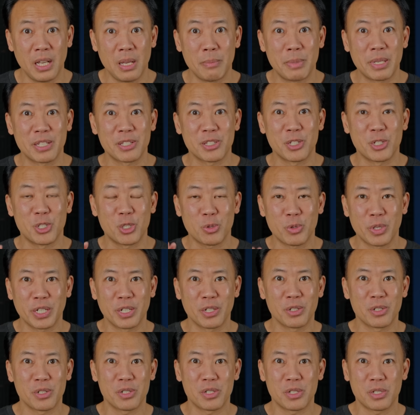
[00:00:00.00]
because the
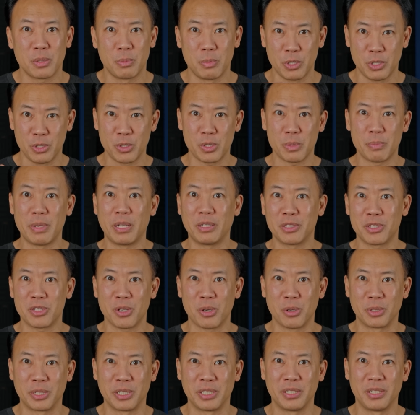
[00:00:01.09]
triggers to produce
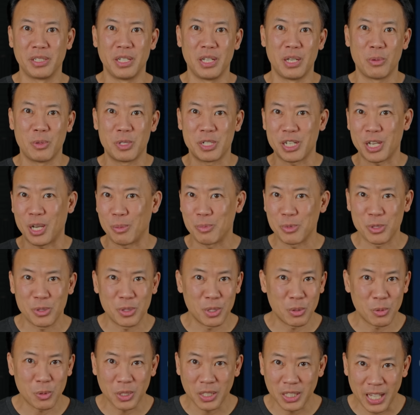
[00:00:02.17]
melatonin, which helps you
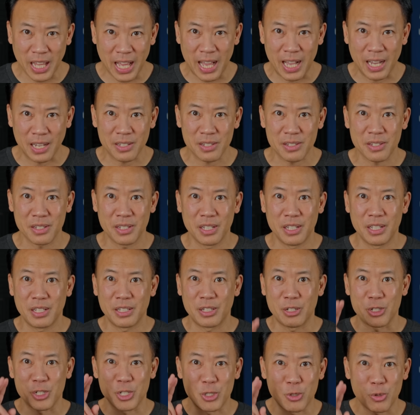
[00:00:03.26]
to relax,
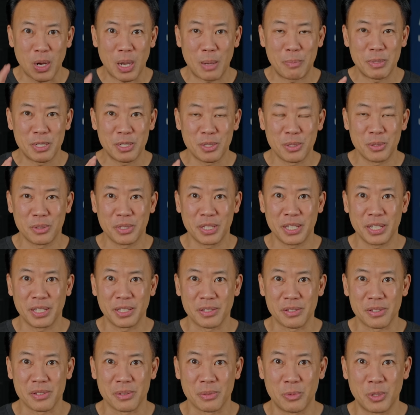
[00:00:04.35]
there's a drop in two
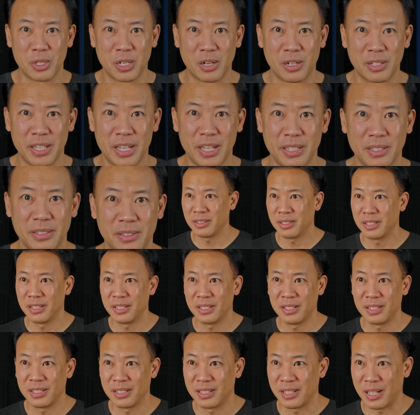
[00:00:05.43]
things. What are they?
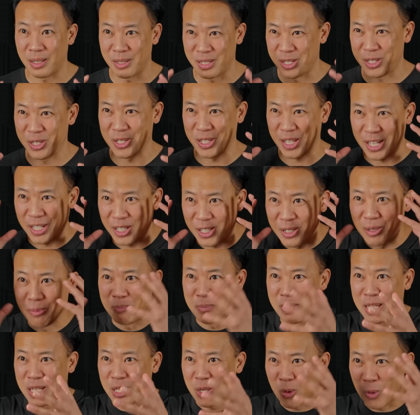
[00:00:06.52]
Uh, this is like
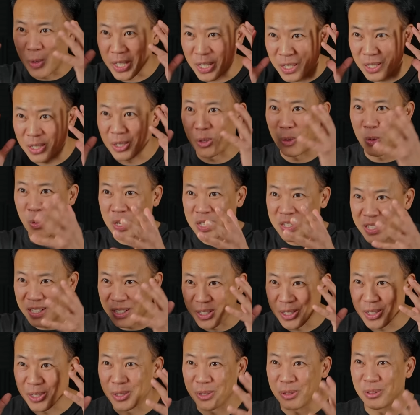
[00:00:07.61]
me quick quizzing
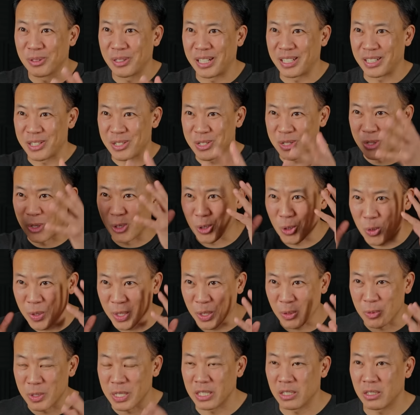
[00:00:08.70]
you, like this is your
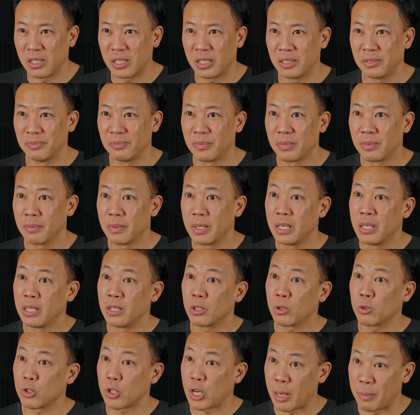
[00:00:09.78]
quick recall.
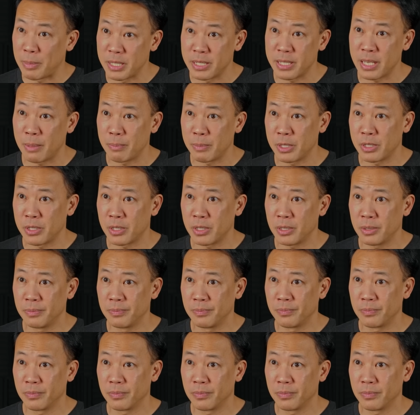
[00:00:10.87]
Drop in temperature